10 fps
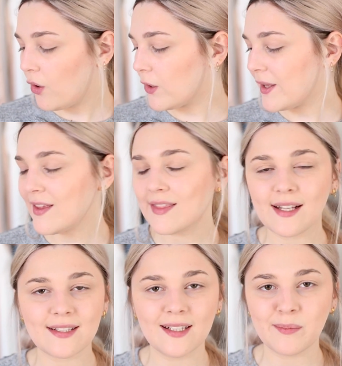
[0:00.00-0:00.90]
although I think
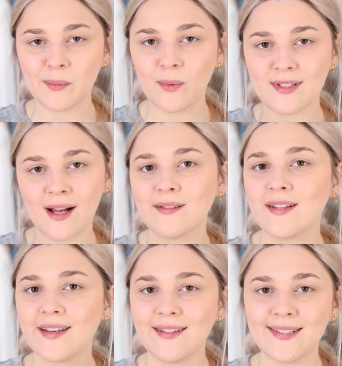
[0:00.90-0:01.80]
that's a little bit more down
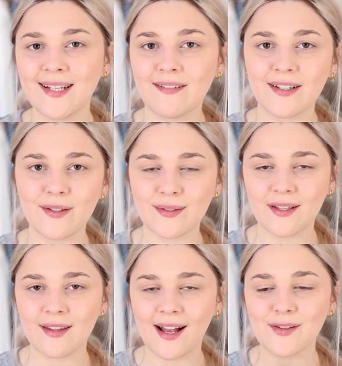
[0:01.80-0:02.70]
to the concealer I
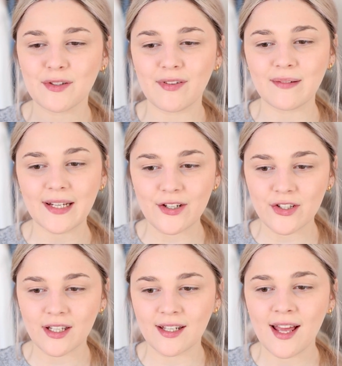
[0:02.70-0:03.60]
used than the actual
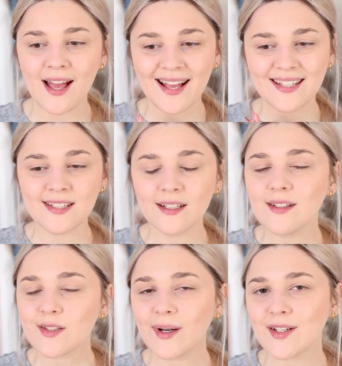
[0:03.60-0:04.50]
foundation.
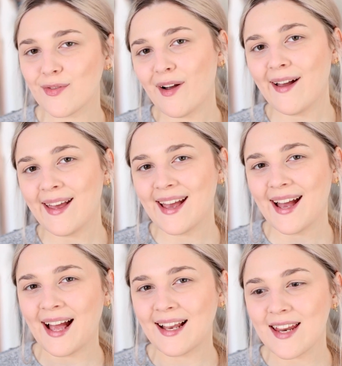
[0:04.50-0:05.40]
Still looks quite
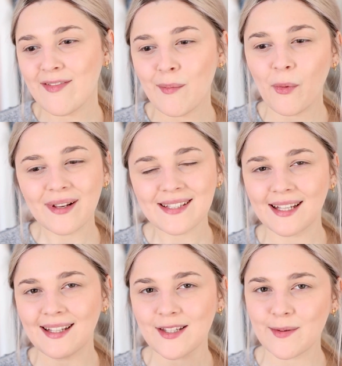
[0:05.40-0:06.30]
dry, and if I'm
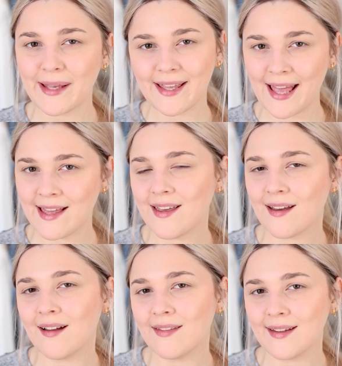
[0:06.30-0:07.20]
honest, a little bit
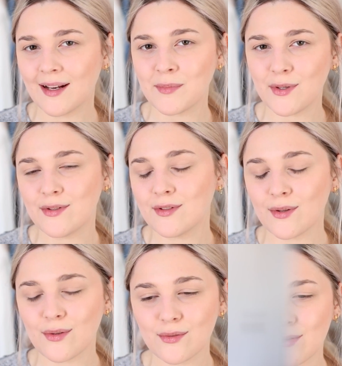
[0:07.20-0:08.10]
cakier than I'm used
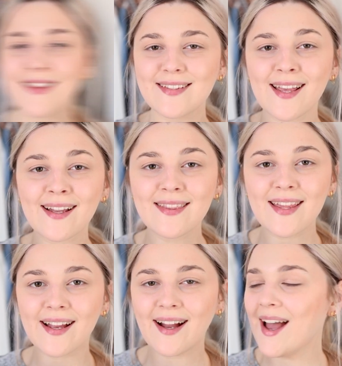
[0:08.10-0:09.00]
to. So the
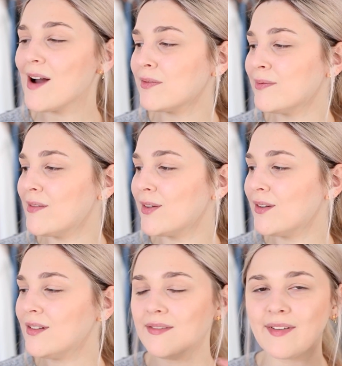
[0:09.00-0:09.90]
second thing I have from
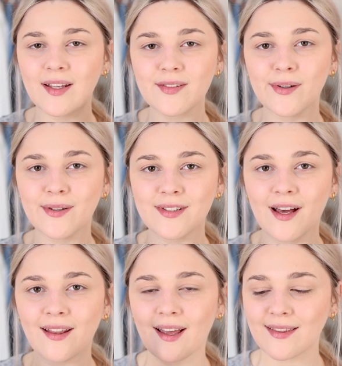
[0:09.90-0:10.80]
Revlon, fingers crossed
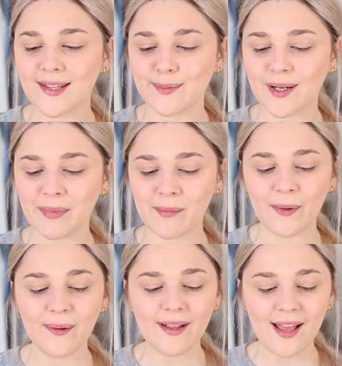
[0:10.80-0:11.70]
that I like this one a bit
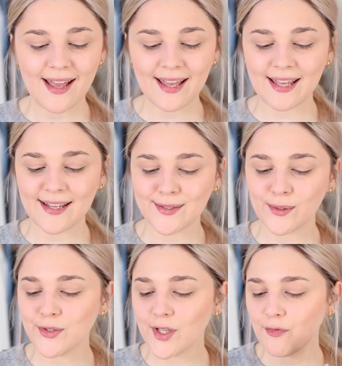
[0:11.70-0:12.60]
more,
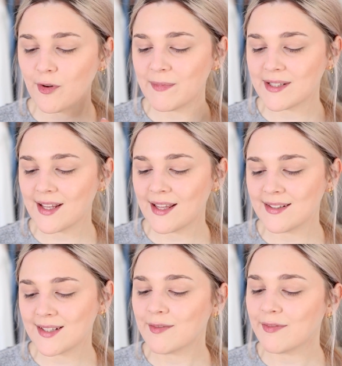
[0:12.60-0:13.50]
is also from this
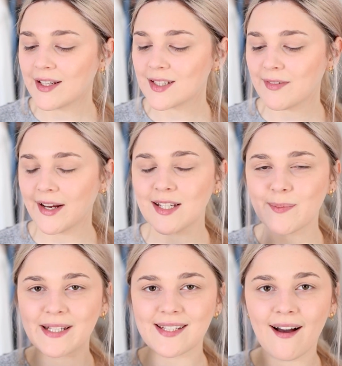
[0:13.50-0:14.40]
Instafix
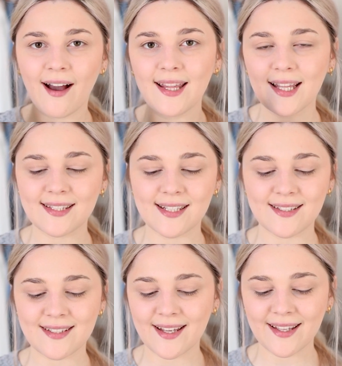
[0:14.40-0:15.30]
range, but it's a
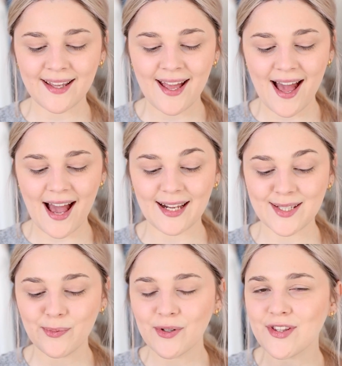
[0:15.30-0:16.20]
highlighting stick. And
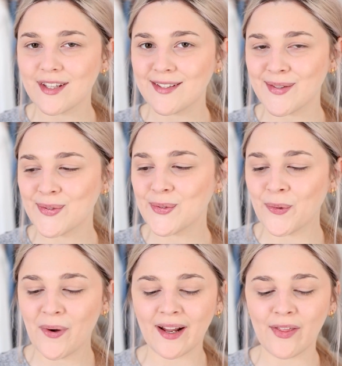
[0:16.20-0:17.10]
I swatched this in the
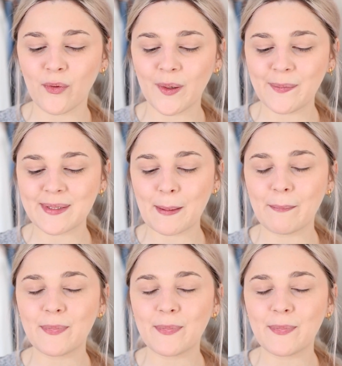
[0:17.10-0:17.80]
store and I thought it was